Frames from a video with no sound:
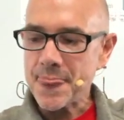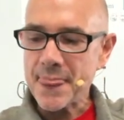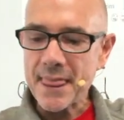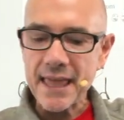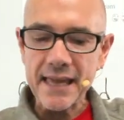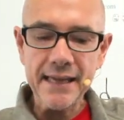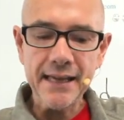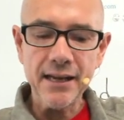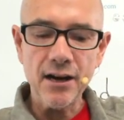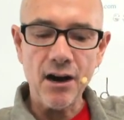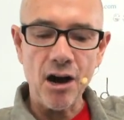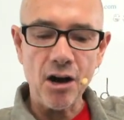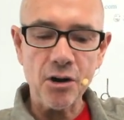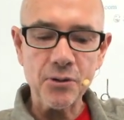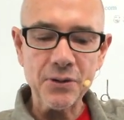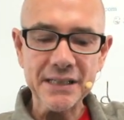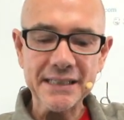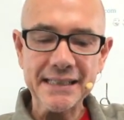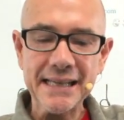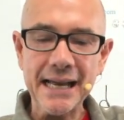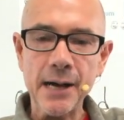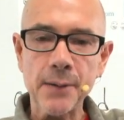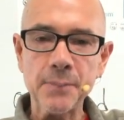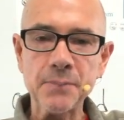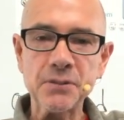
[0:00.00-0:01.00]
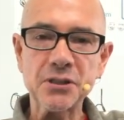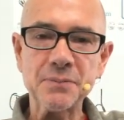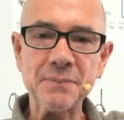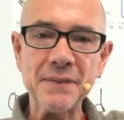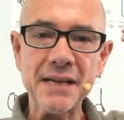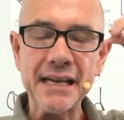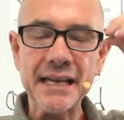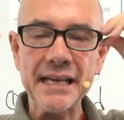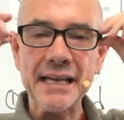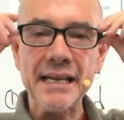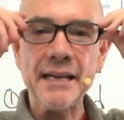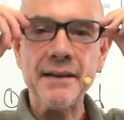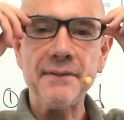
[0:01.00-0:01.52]
It always helps
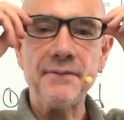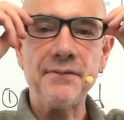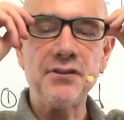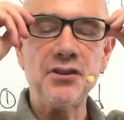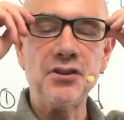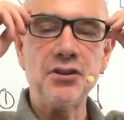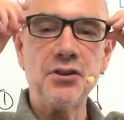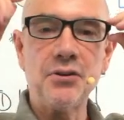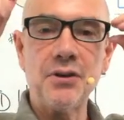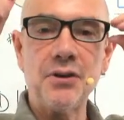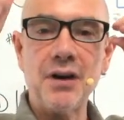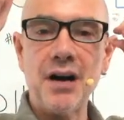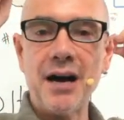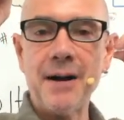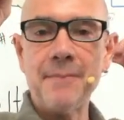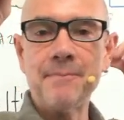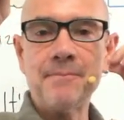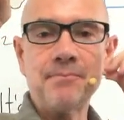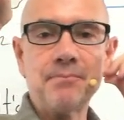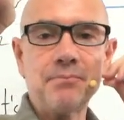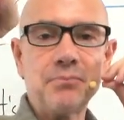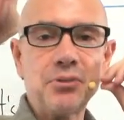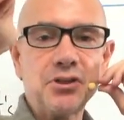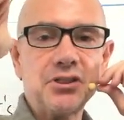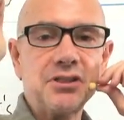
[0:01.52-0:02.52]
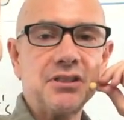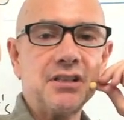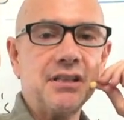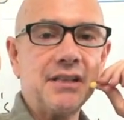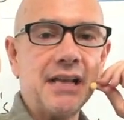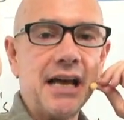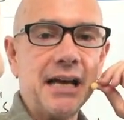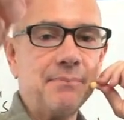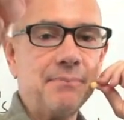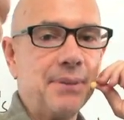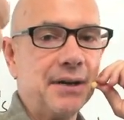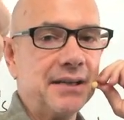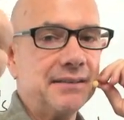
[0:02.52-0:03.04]
me if you um, push the
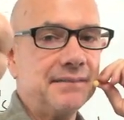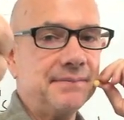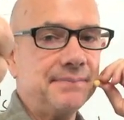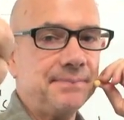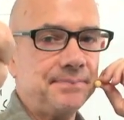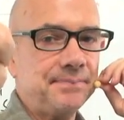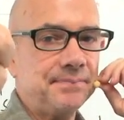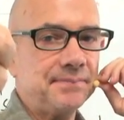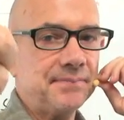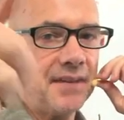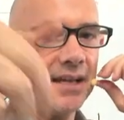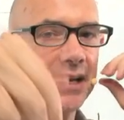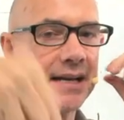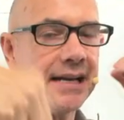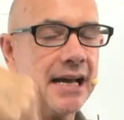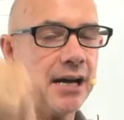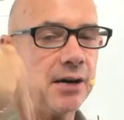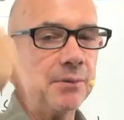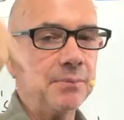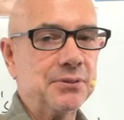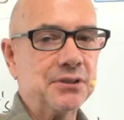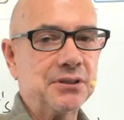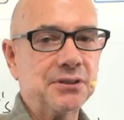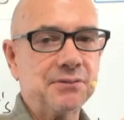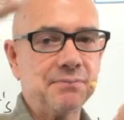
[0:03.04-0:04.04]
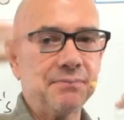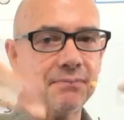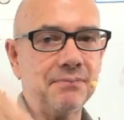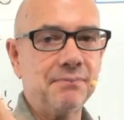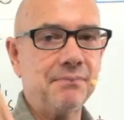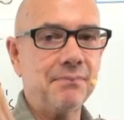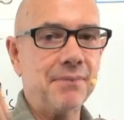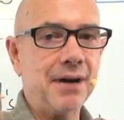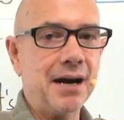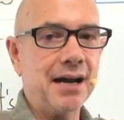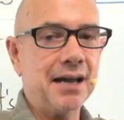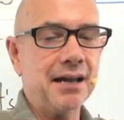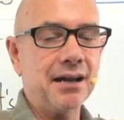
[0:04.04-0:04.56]
like button. It helps
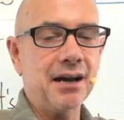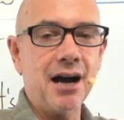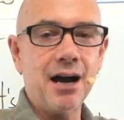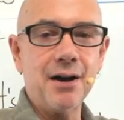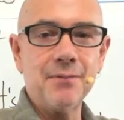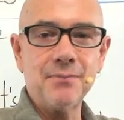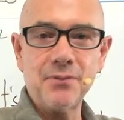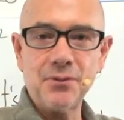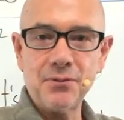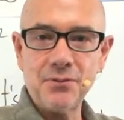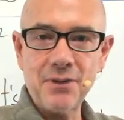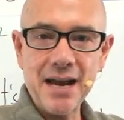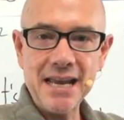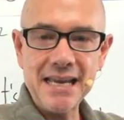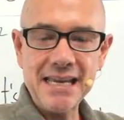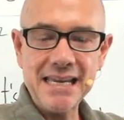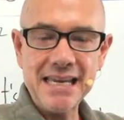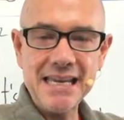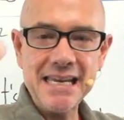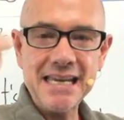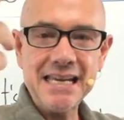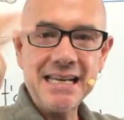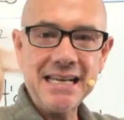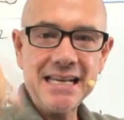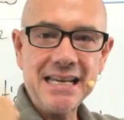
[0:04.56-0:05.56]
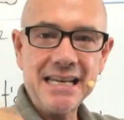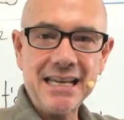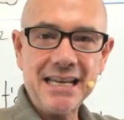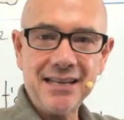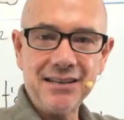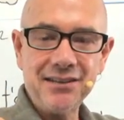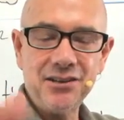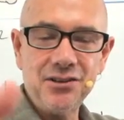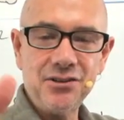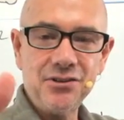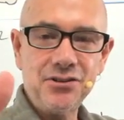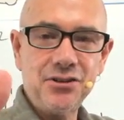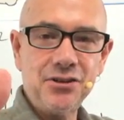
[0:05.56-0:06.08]
my um, ranking in
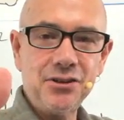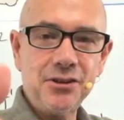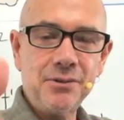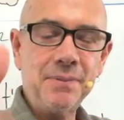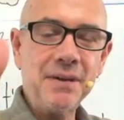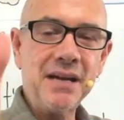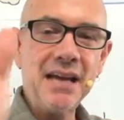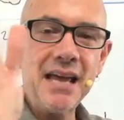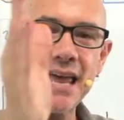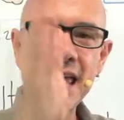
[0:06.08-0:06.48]
YouTube.